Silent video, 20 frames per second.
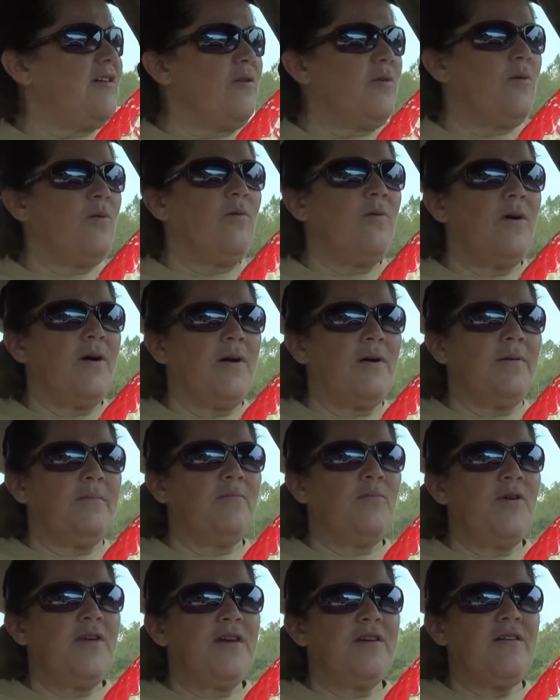you know,
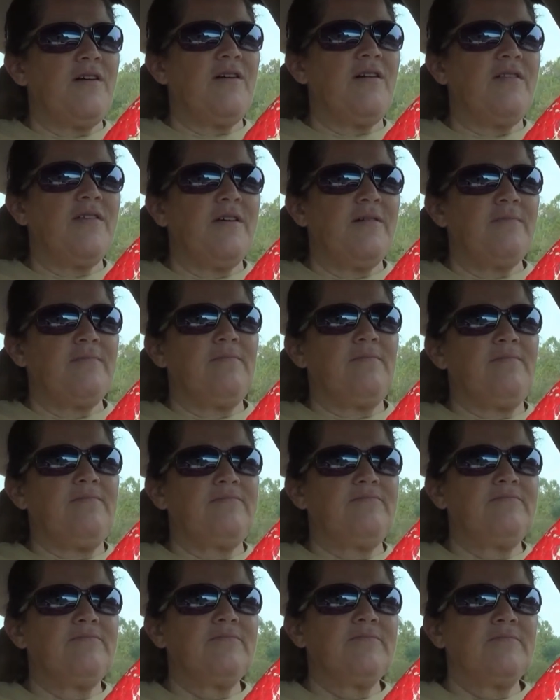what do you call them?
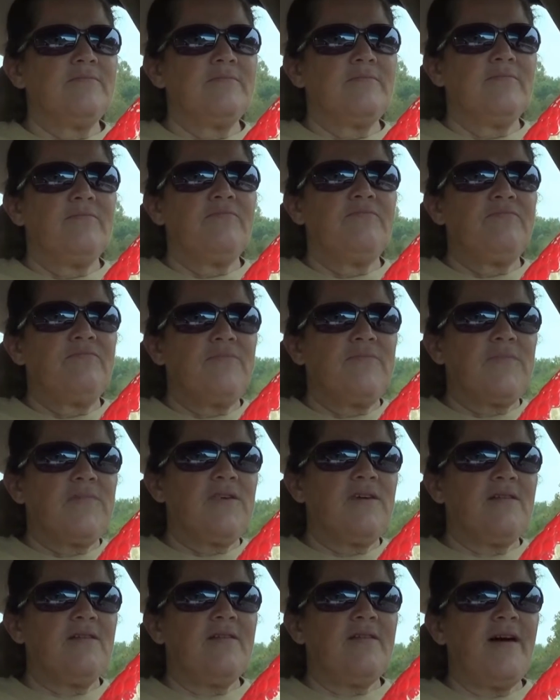
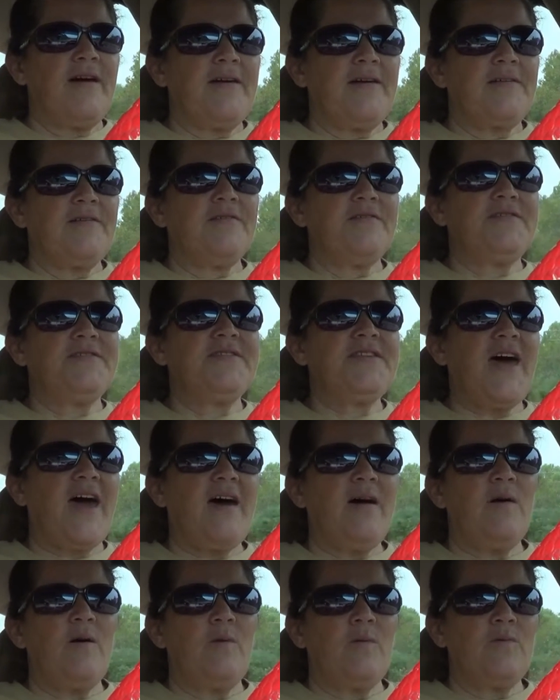Like the
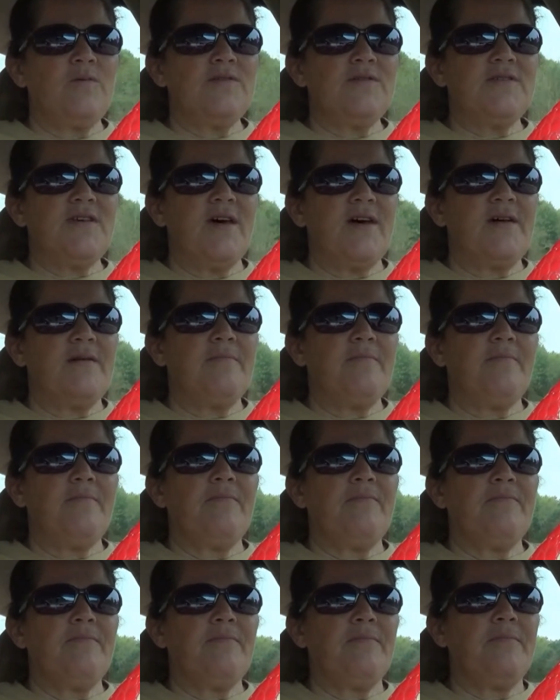sounds, like
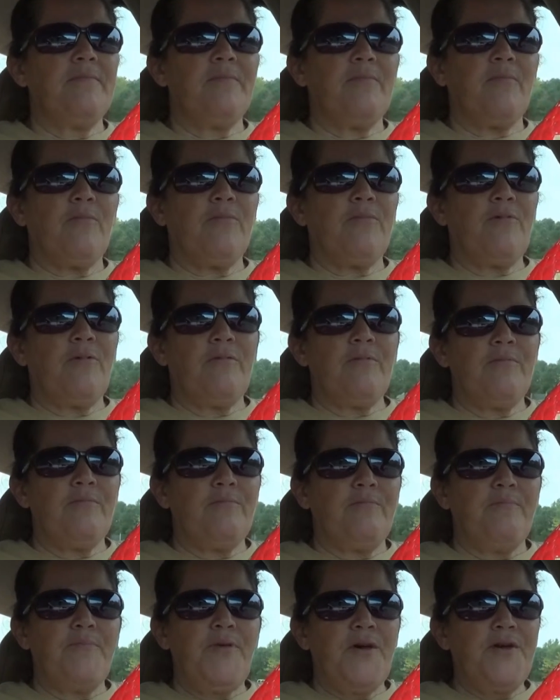
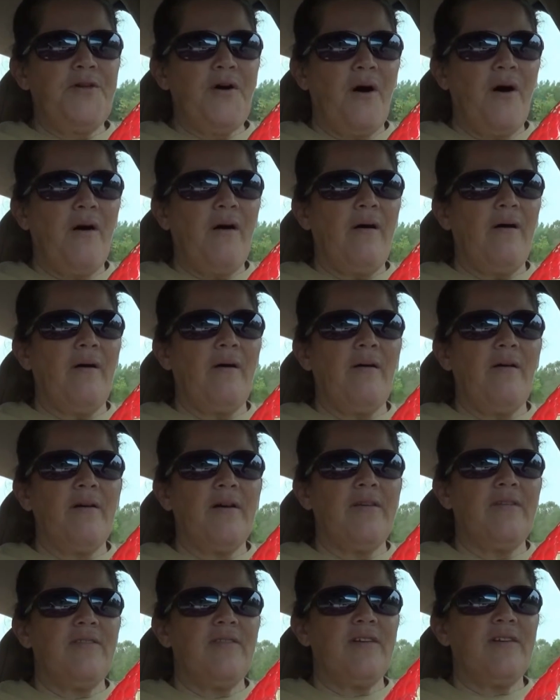the
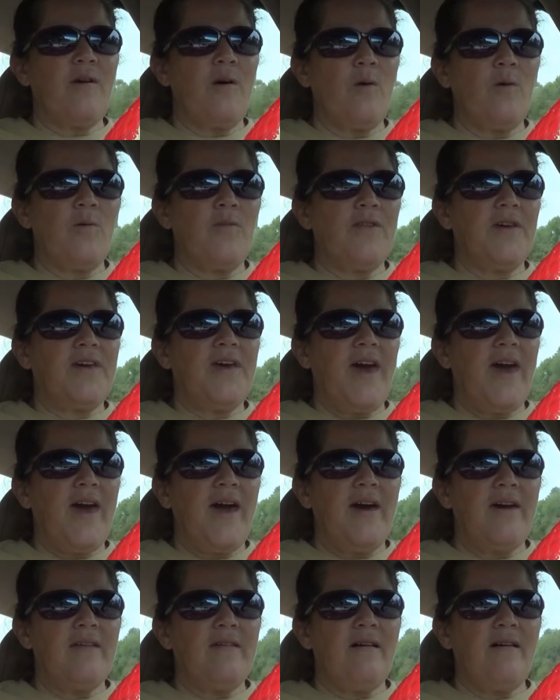dog and the goat and the
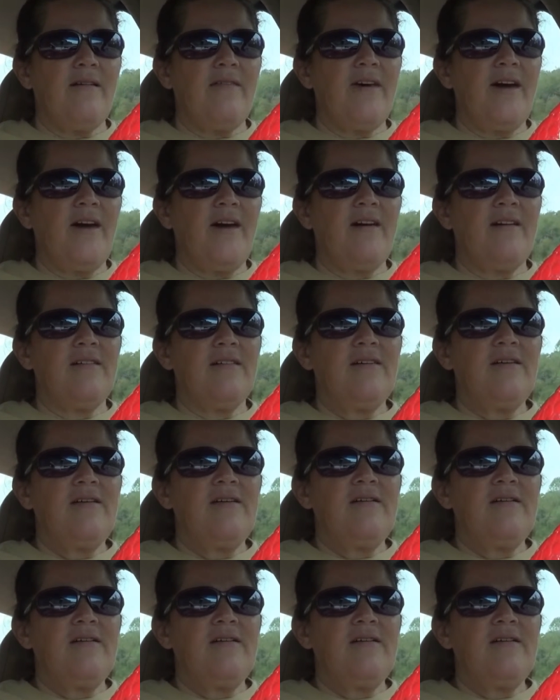cat and all that,